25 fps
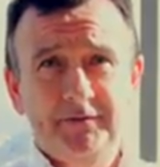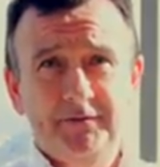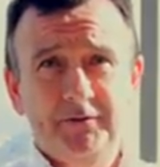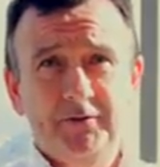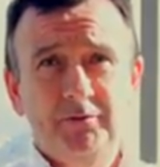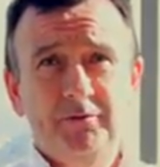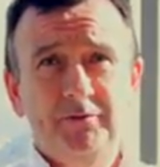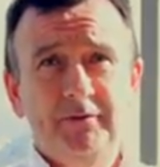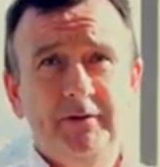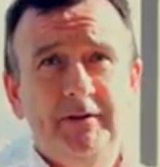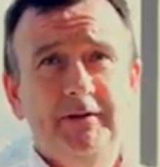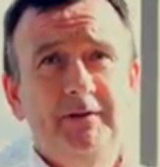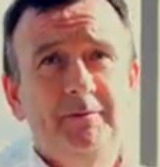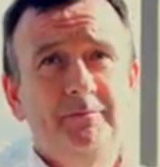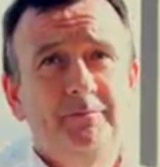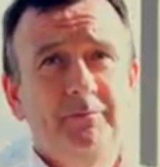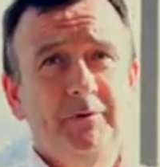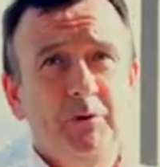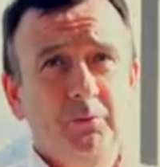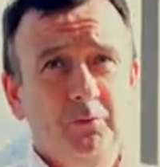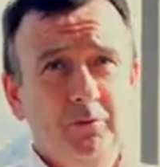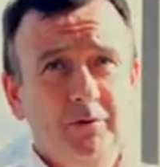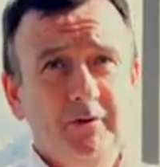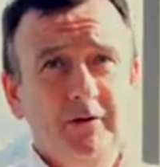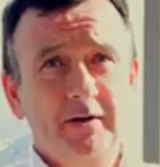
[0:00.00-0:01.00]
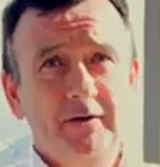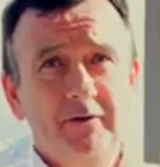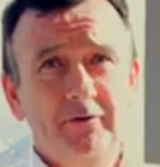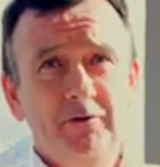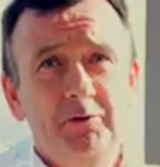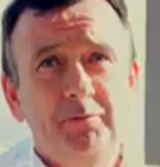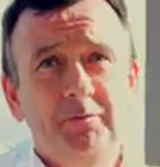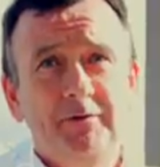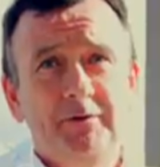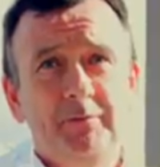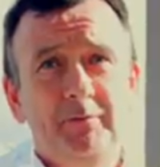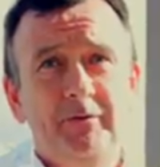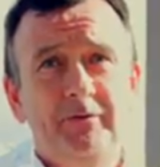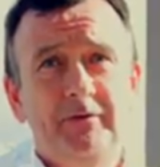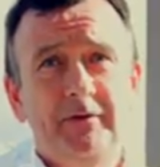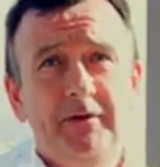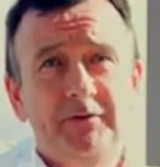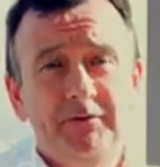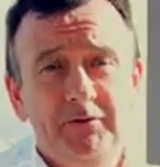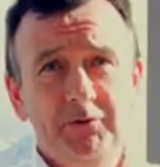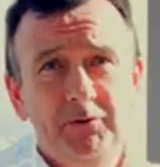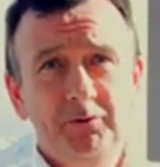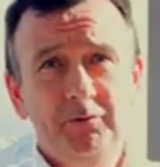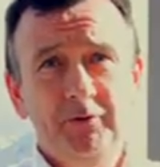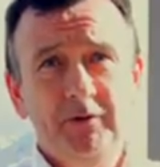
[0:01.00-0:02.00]
So the working groups, that we've
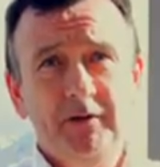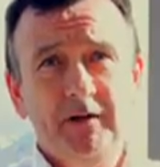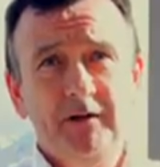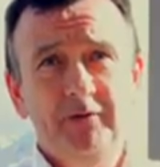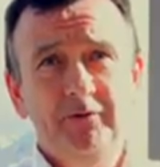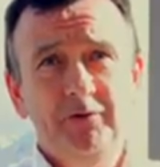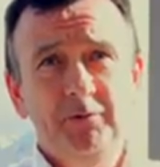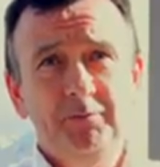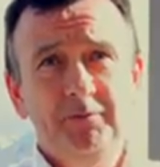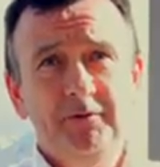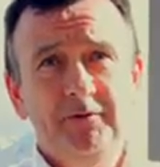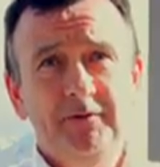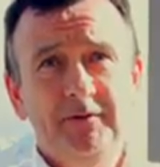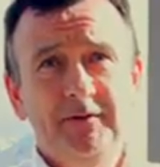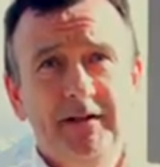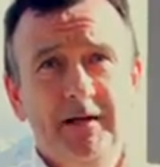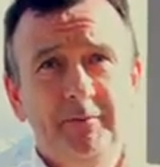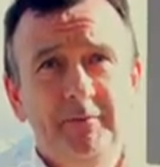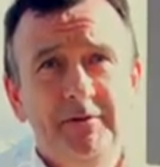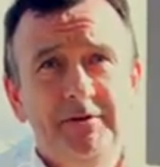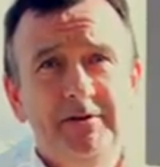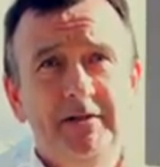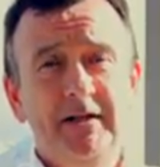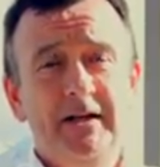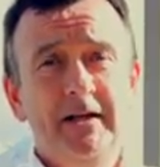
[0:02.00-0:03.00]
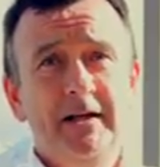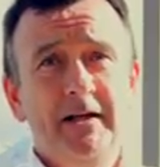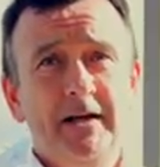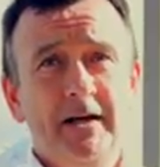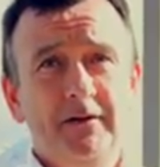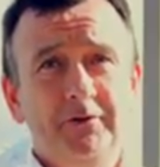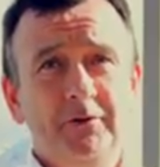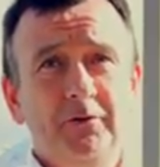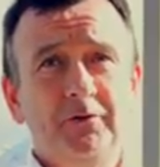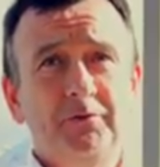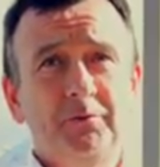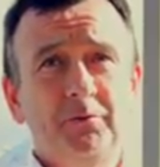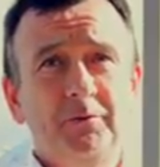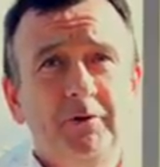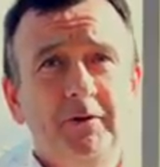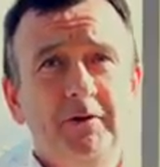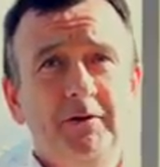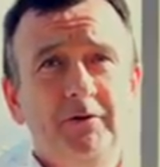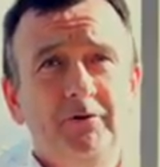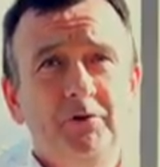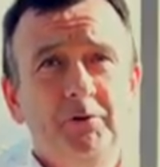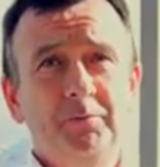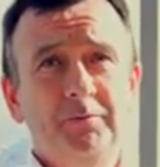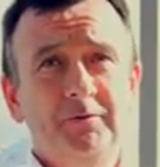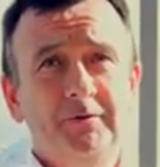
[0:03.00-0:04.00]
got 2 working groups established, and those
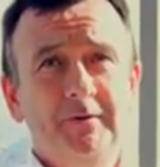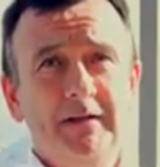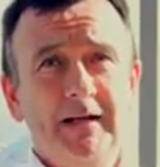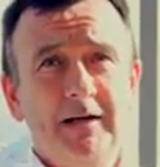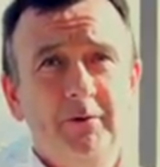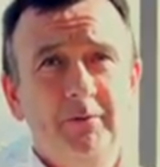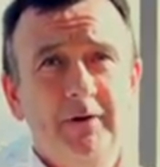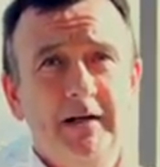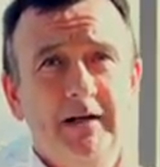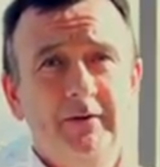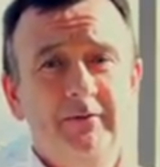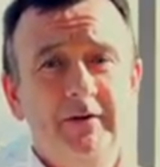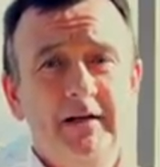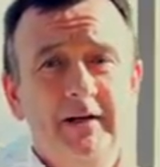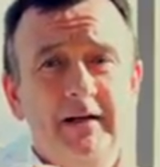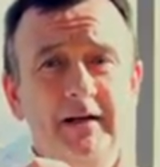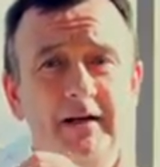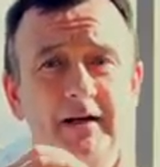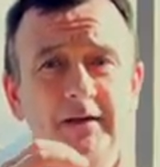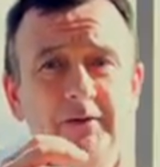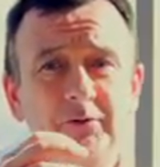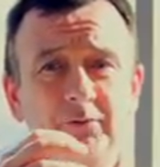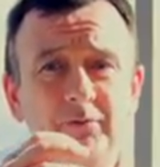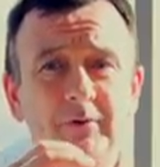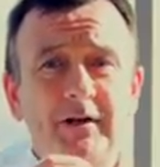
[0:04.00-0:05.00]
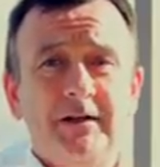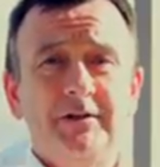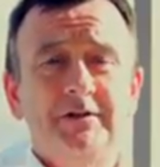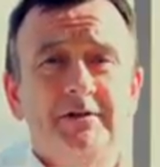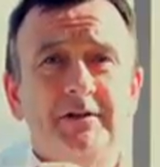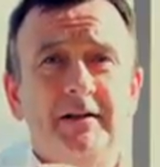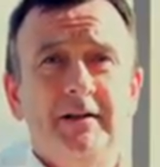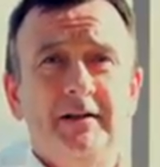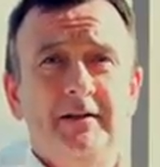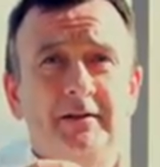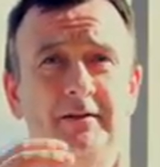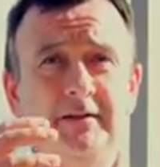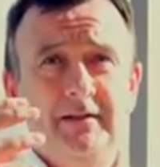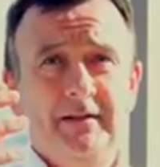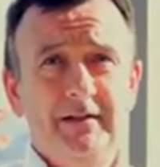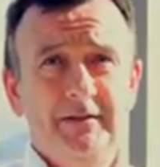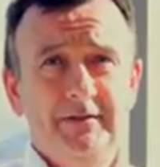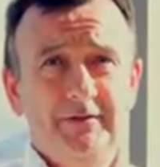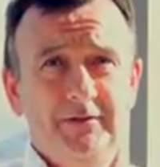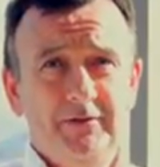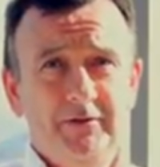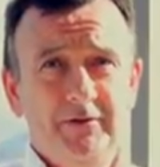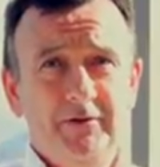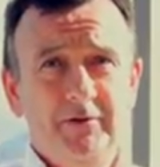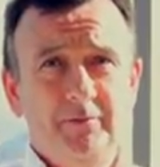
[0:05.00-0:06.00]
working groups now have a direct channel
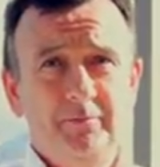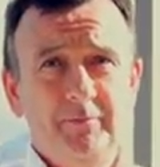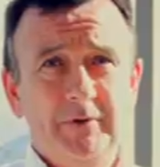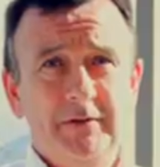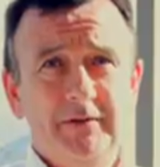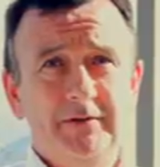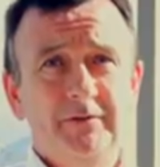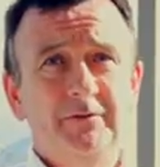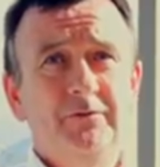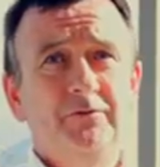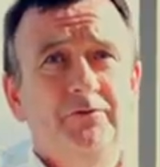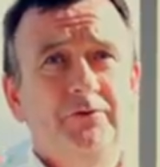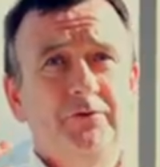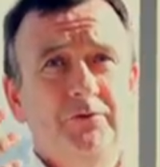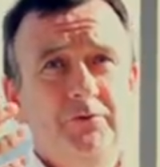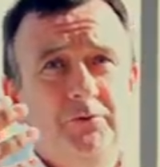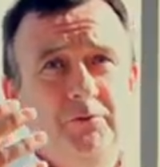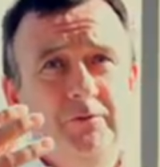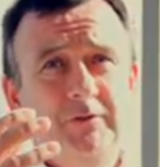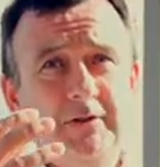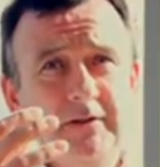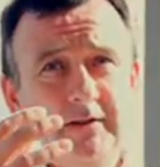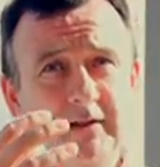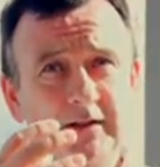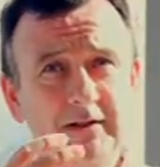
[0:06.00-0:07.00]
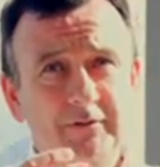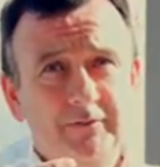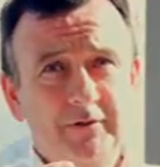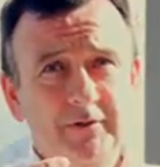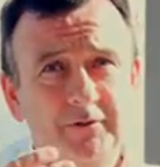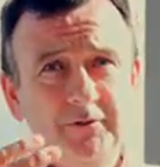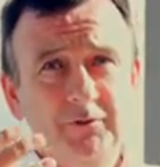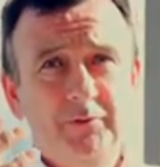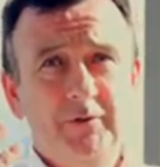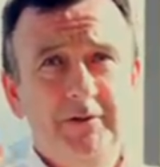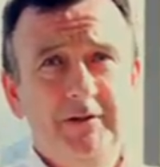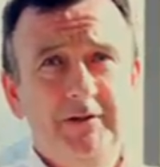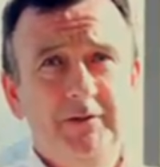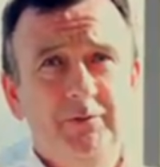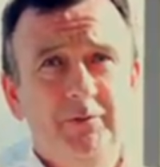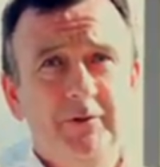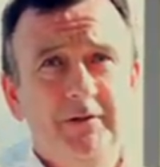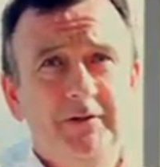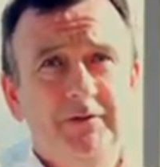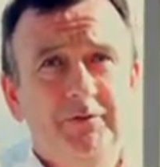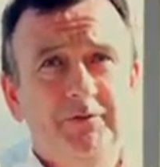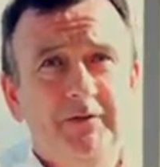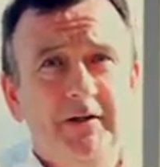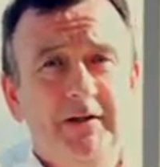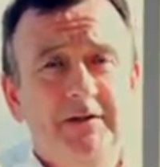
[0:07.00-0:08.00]
into government through the IFS
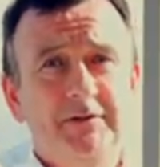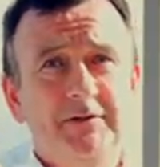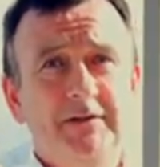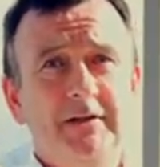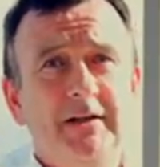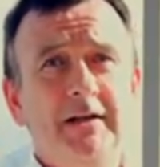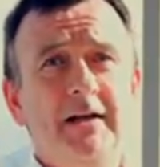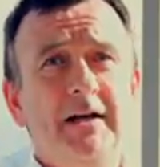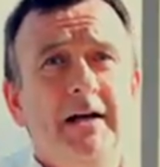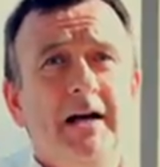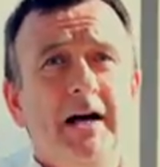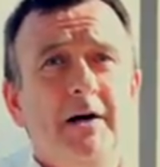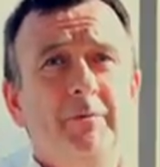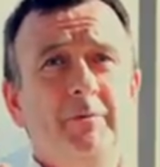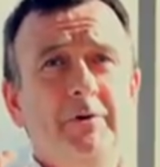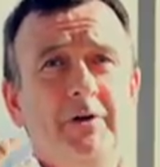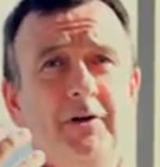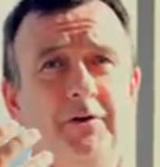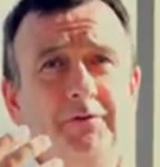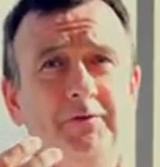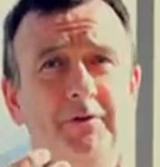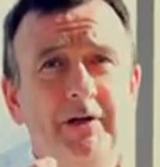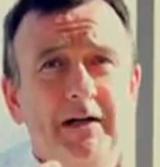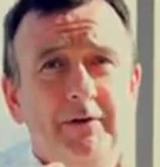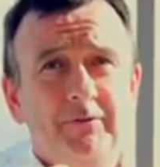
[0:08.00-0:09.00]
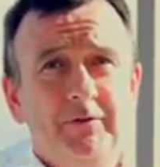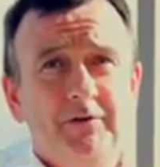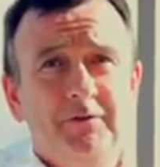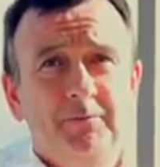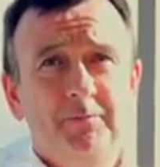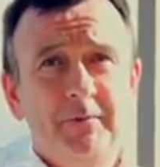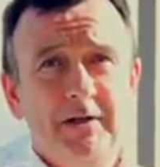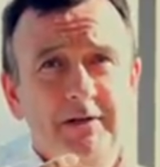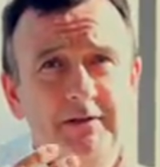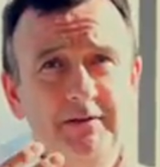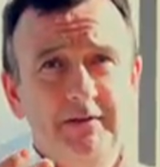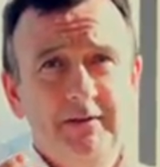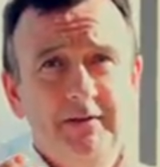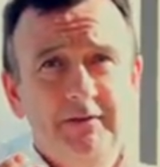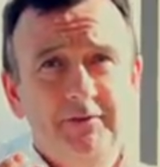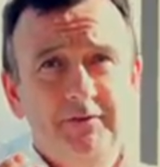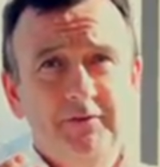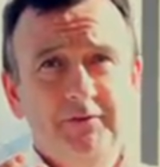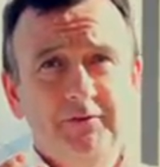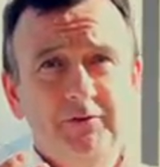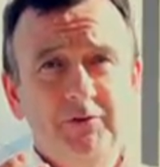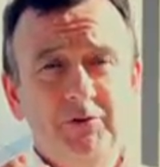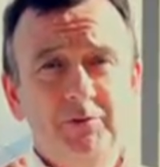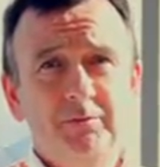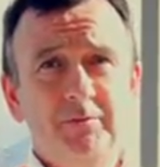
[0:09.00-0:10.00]
2020 strategy, and we also have a special
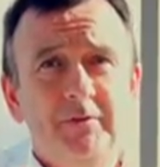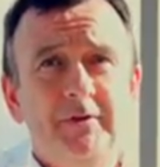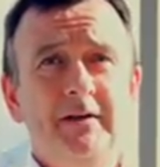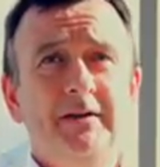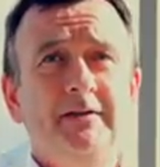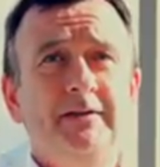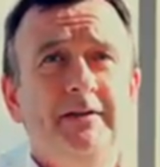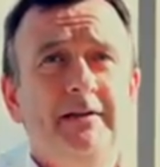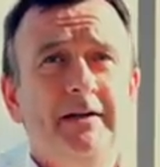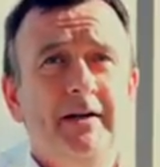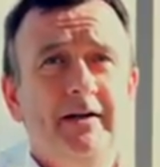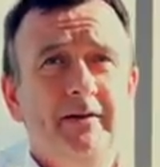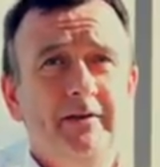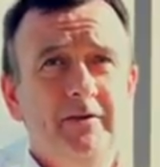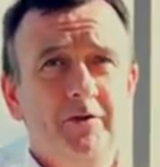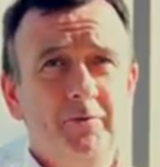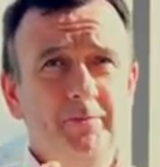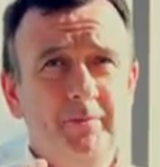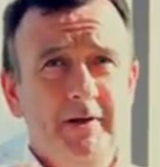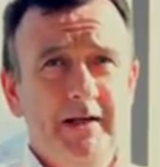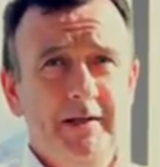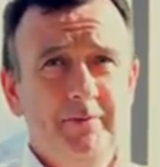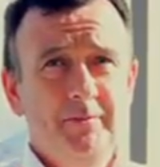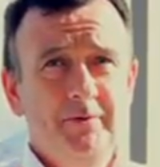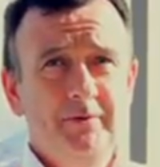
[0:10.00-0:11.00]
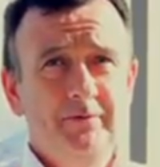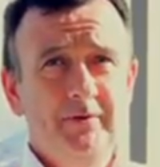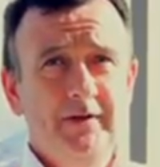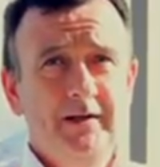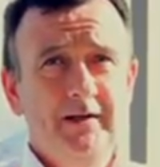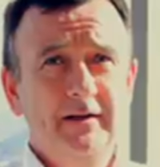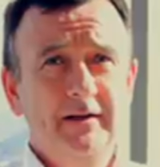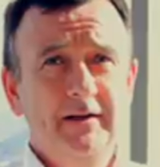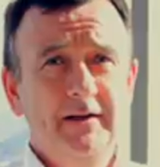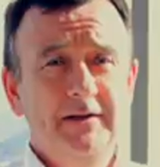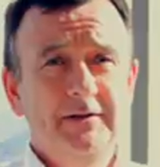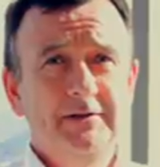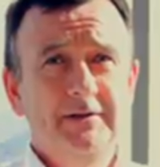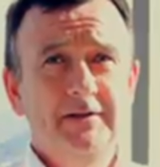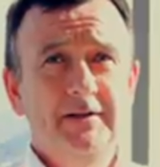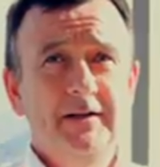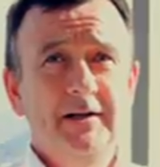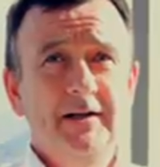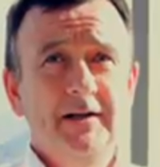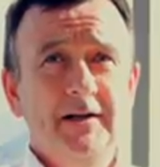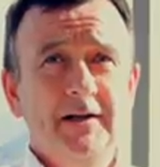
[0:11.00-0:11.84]
interest group in the area of payment regulation.